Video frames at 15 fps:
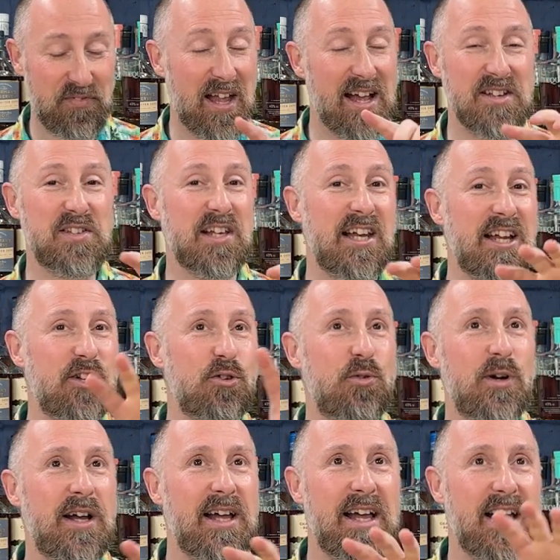There's a little
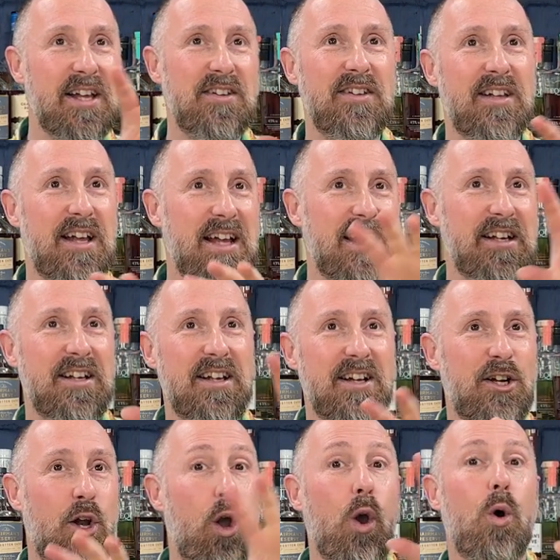
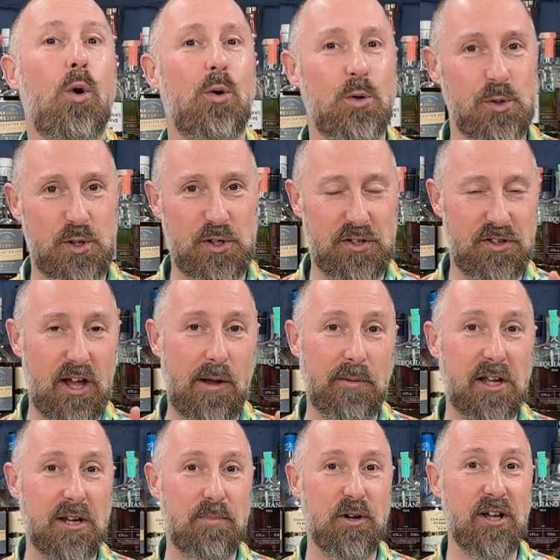clause that I'm
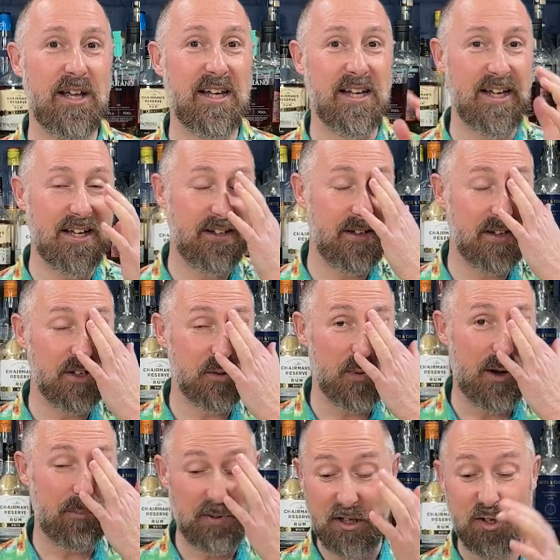going to put in here as
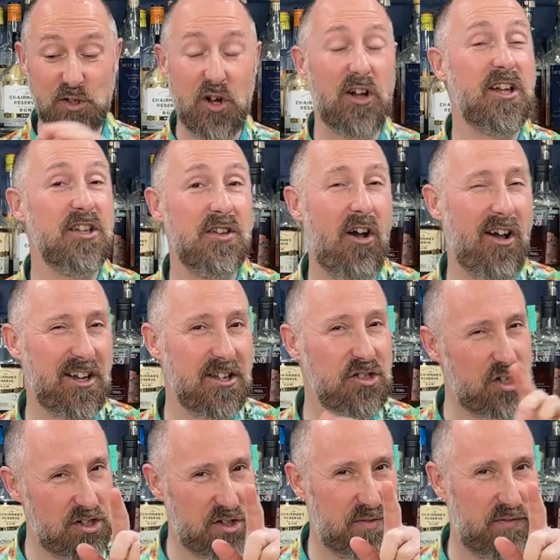well, because I can
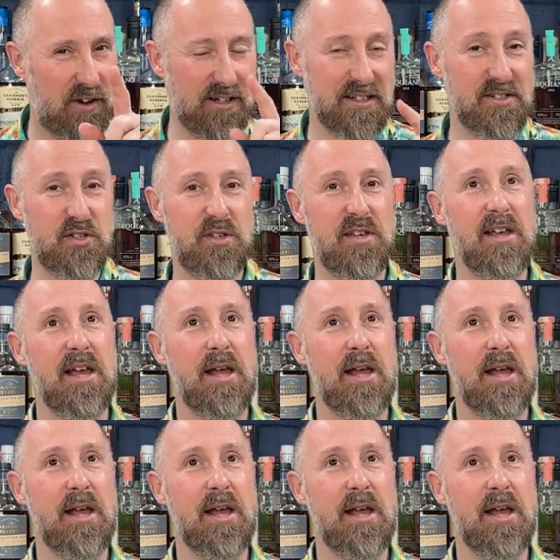justify this.